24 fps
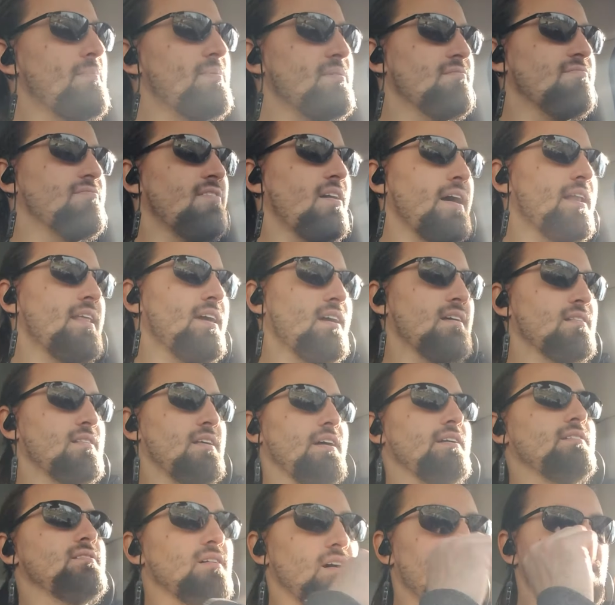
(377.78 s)
fighting,
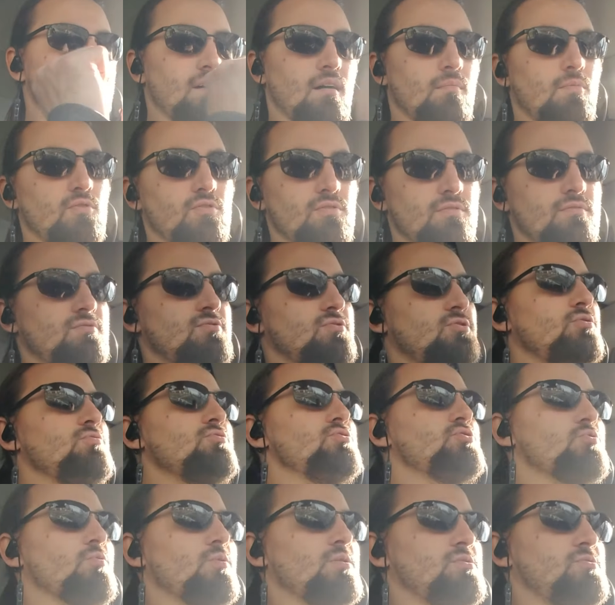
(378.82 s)
like two
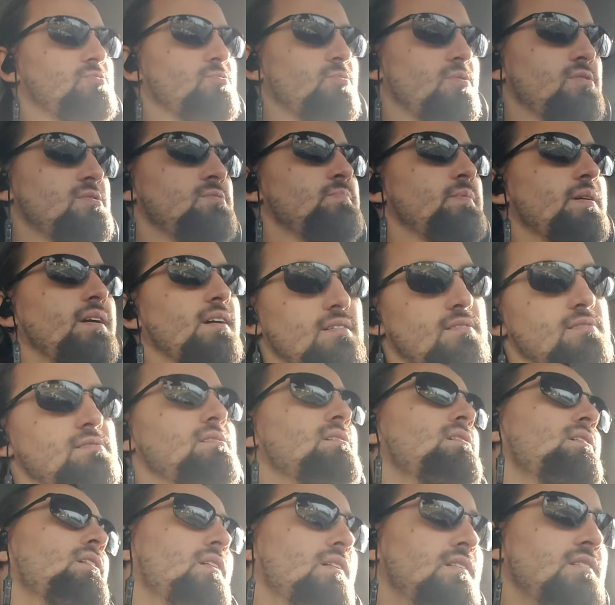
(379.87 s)
short swords, because
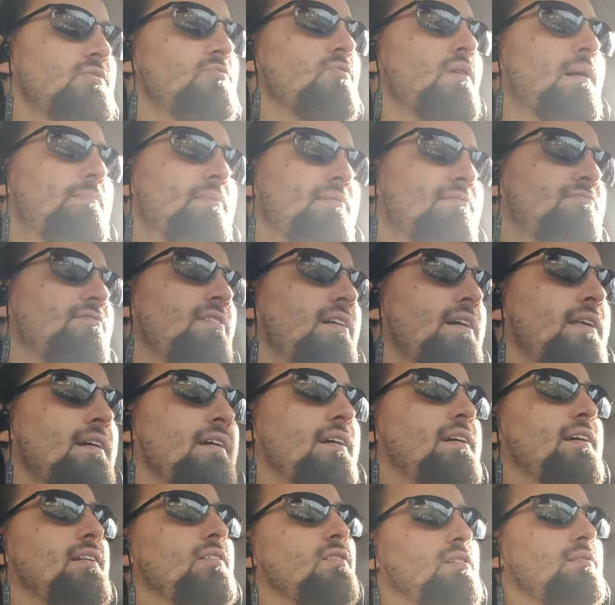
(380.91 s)
two-weapon fighting
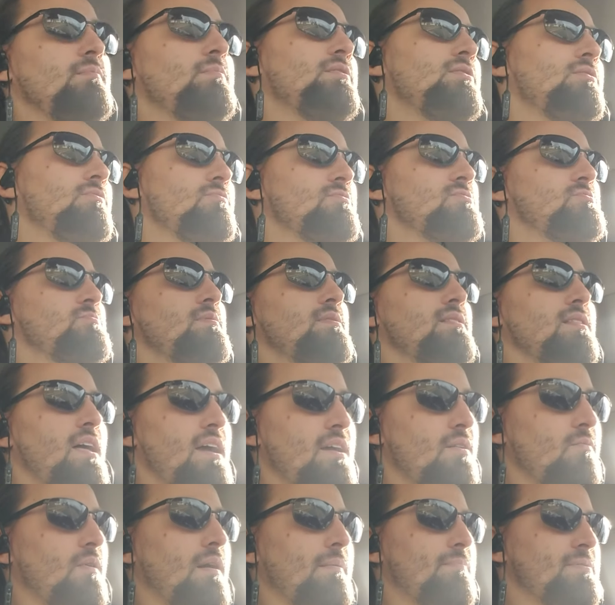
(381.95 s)
can only be used with
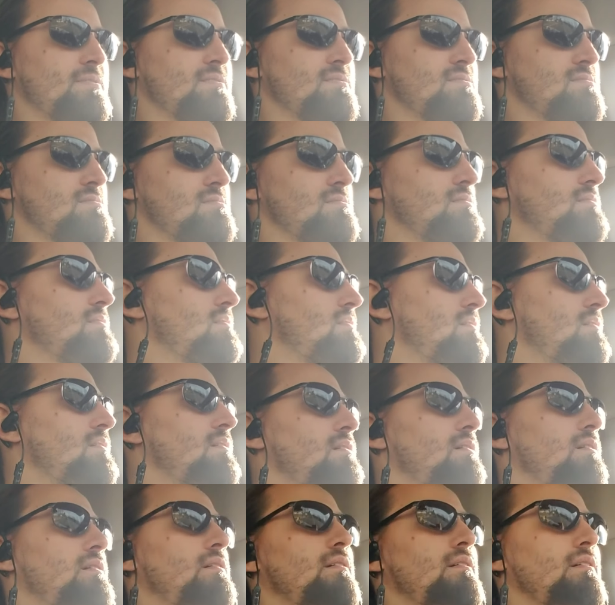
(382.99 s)
light weapons.
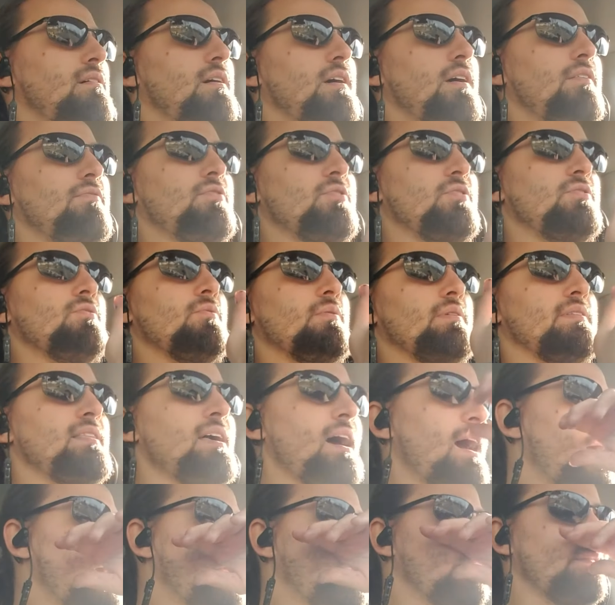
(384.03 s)
If you're doing
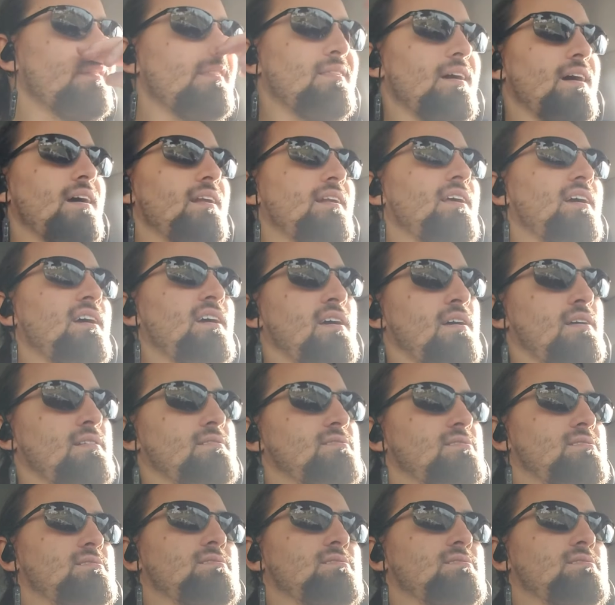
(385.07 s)
that, then it's